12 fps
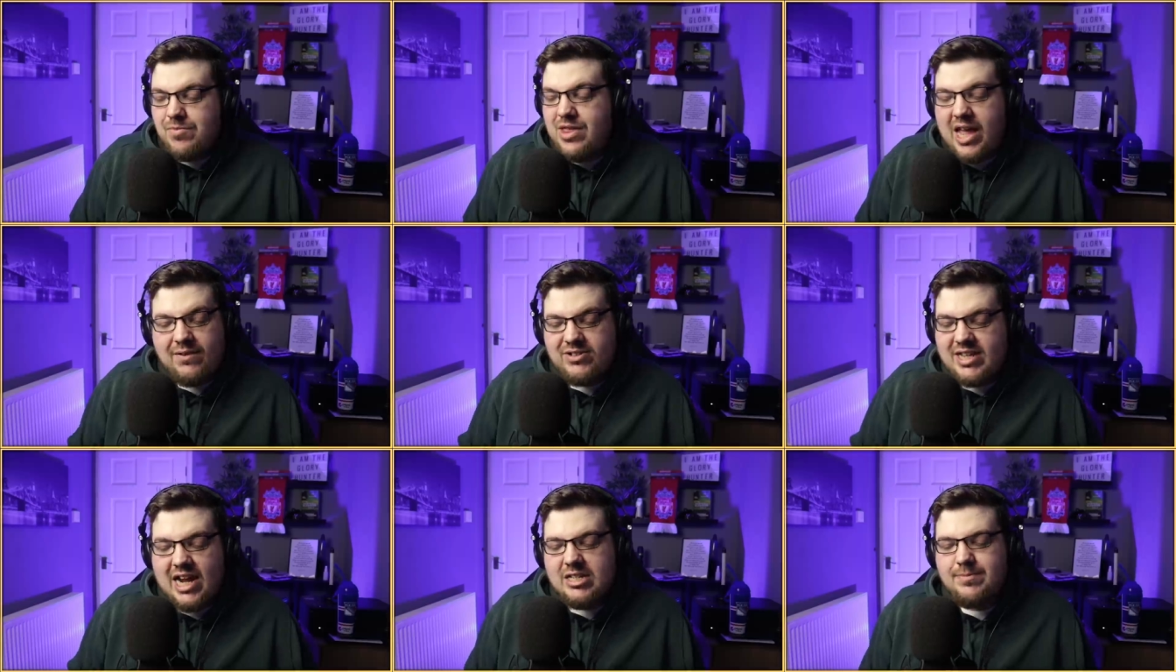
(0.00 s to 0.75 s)

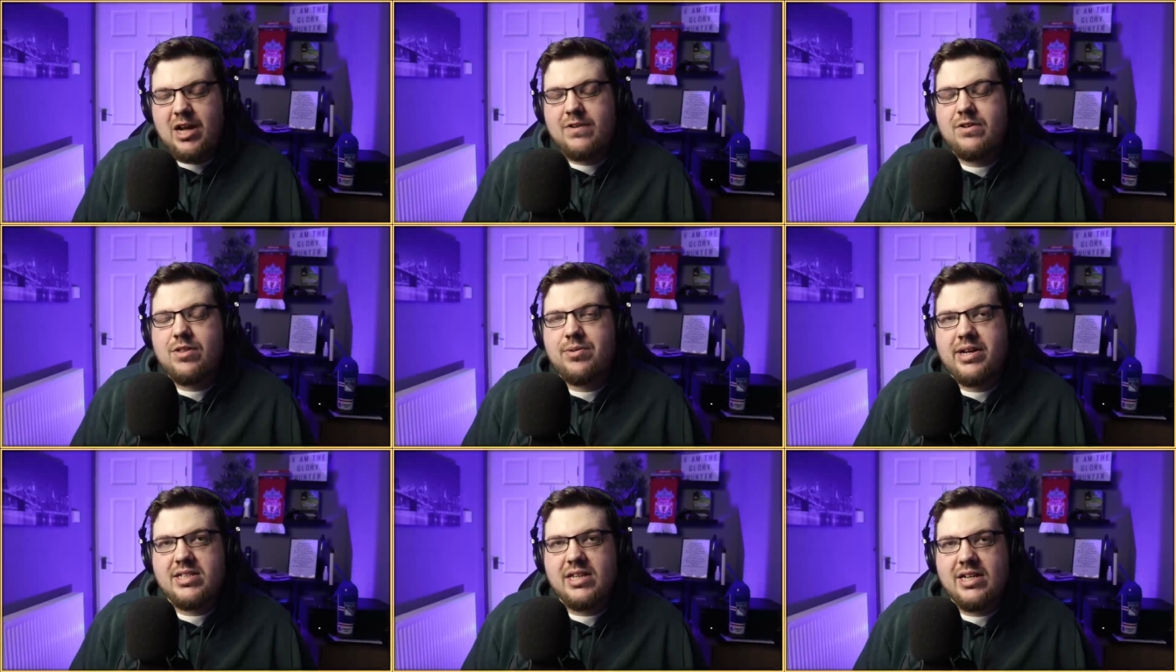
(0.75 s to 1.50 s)
They've sacked me after
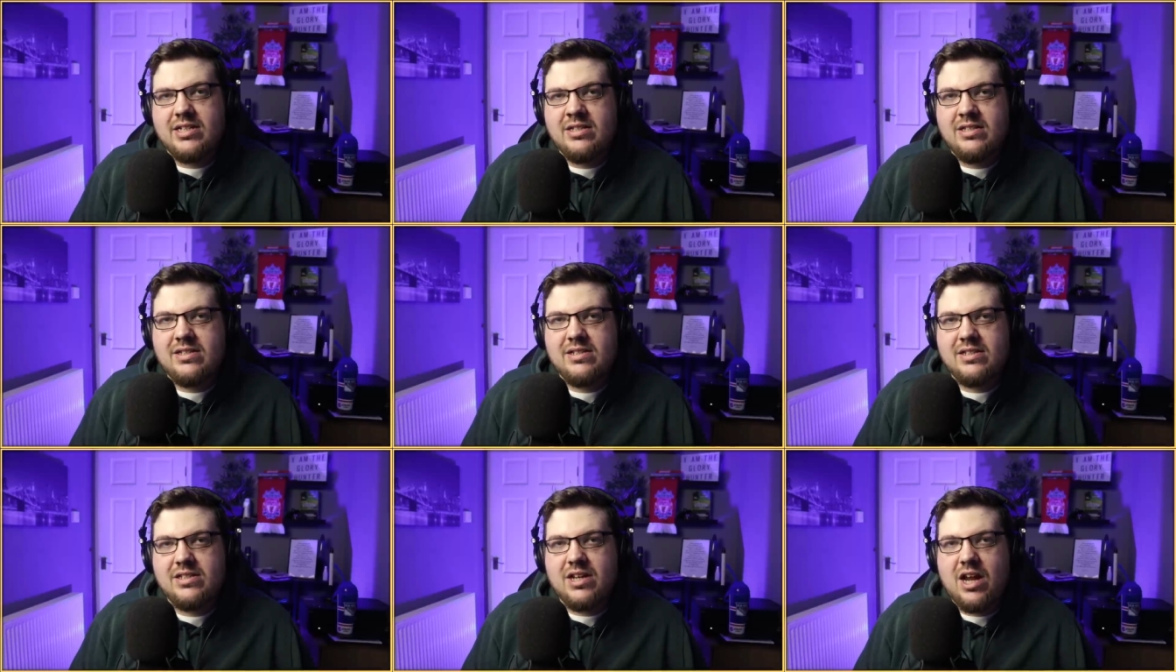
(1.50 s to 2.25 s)
three
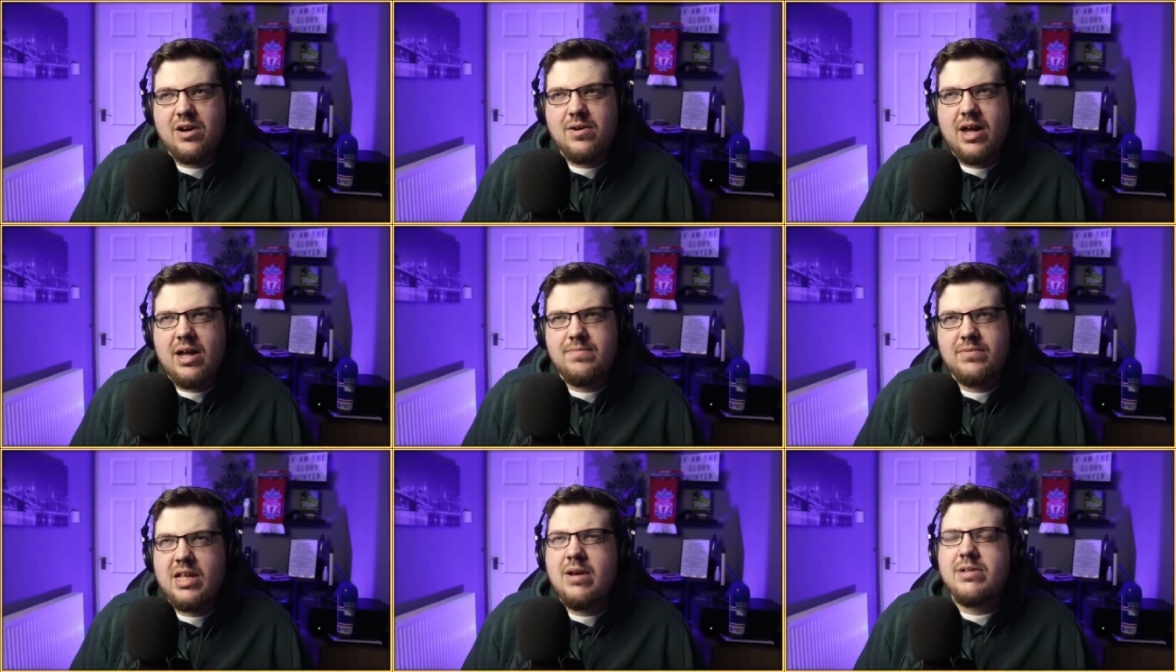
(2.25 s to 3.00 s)
seasons, so
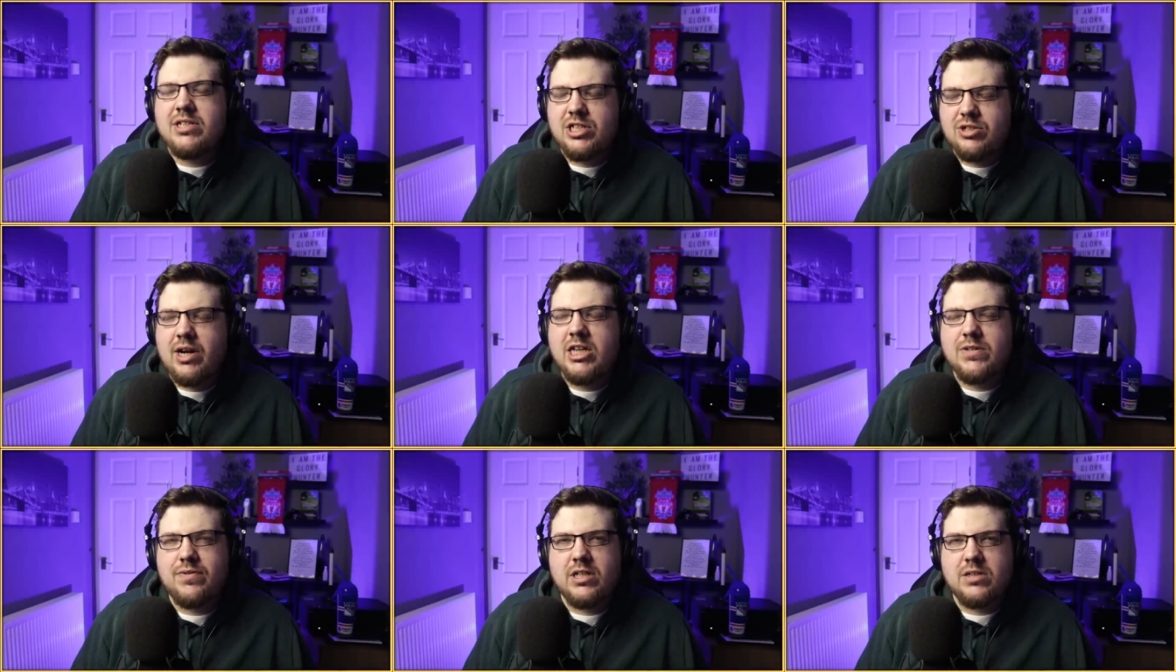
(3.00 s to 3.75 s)
um, it was
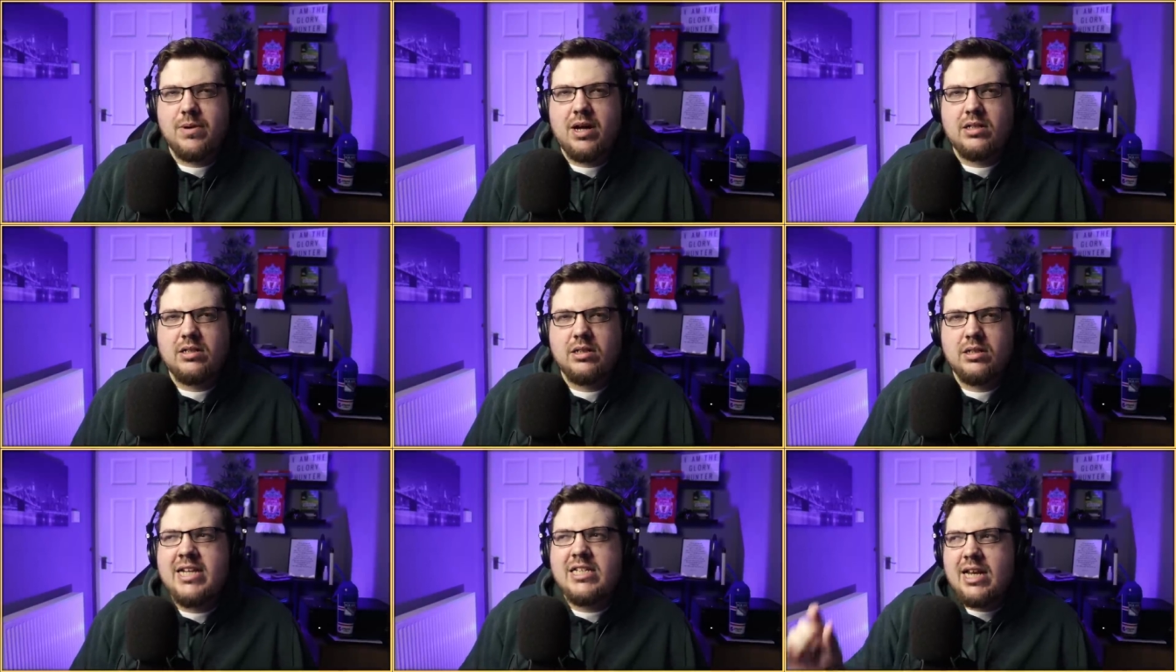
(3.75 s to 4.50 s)
disgraceful as well.
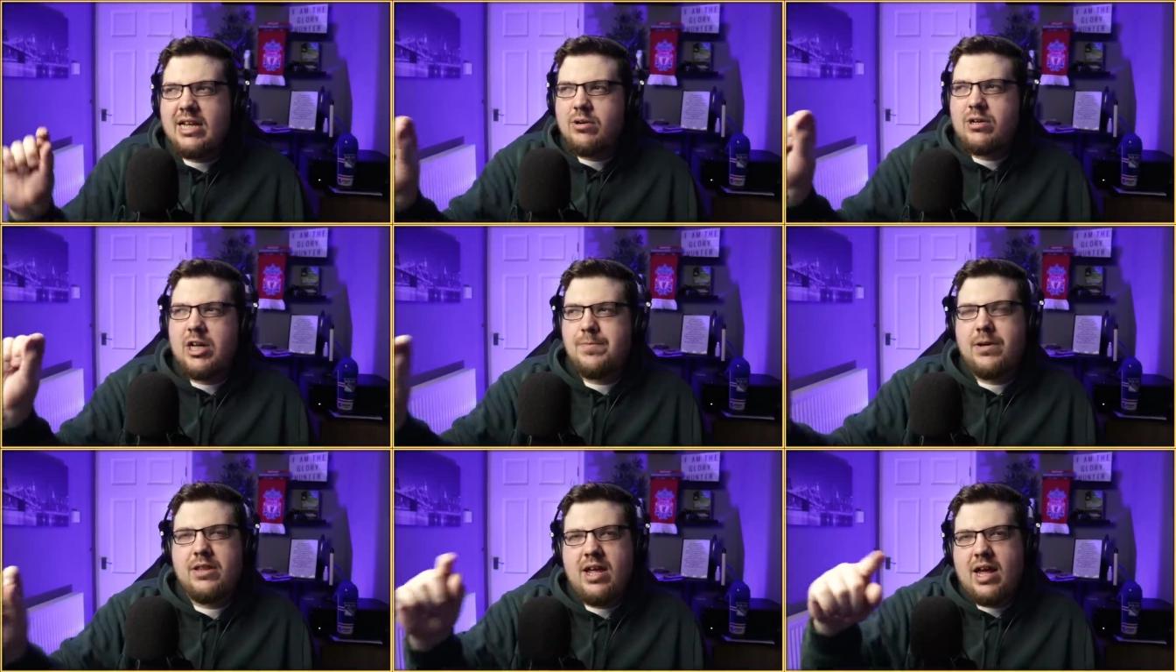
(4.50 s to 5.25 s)
Here's a little
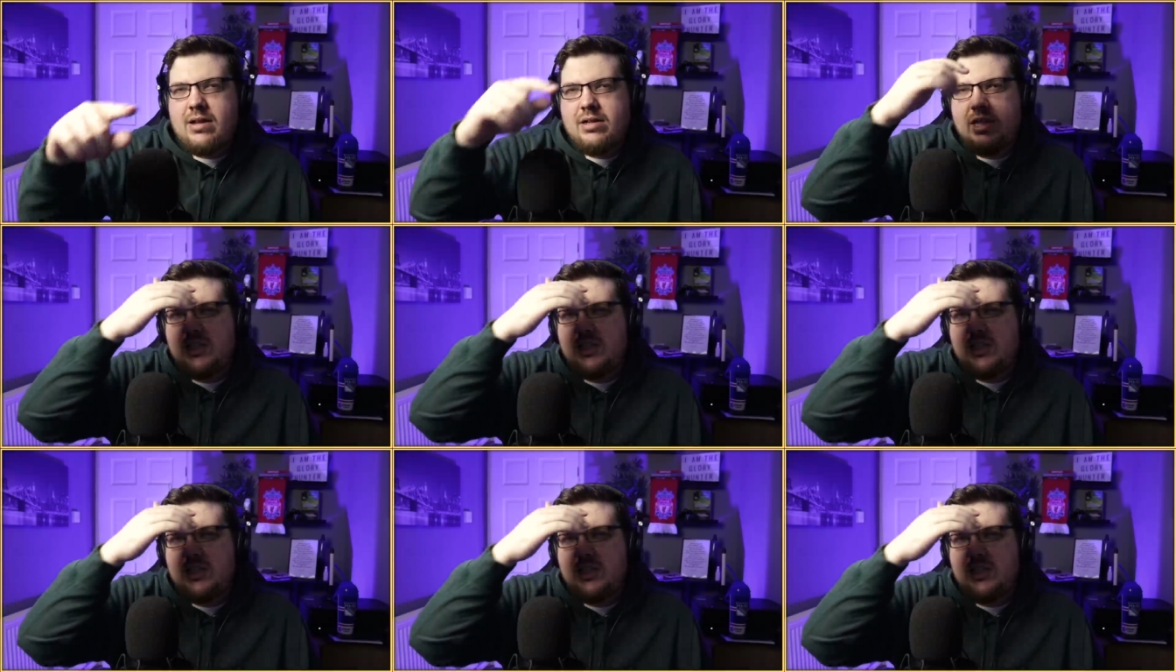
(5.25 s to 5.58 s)
clip of that.